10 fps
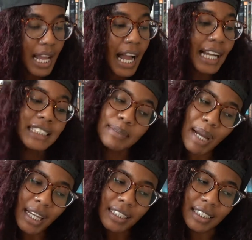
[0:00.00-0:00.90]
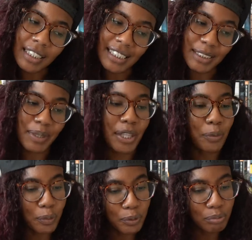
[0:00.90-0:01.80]
I smile and glance around the
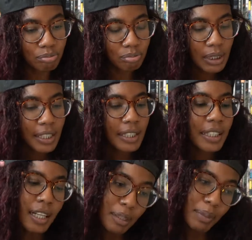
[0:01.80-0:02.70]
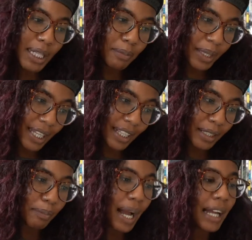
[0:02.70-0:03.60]
room. The unmade bed
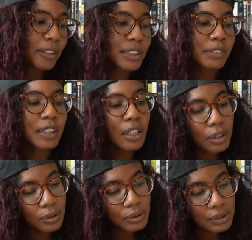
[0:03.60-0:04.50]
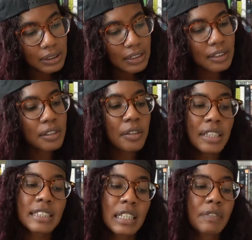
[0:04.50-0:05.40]
and piles of clothes,
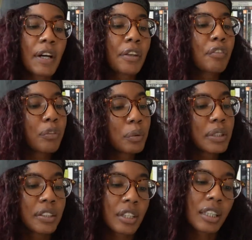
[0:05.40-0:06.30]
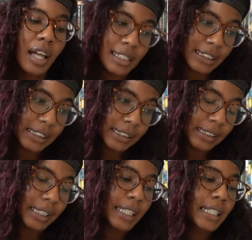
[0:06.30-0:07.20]
dirty stuff on the floor near the closet,
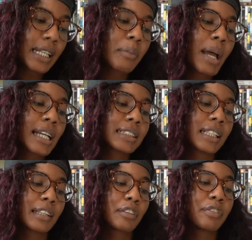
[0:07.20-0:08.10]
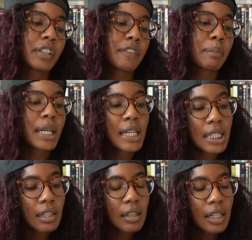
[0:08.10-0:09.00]
clean in a basket at the foot of the bed.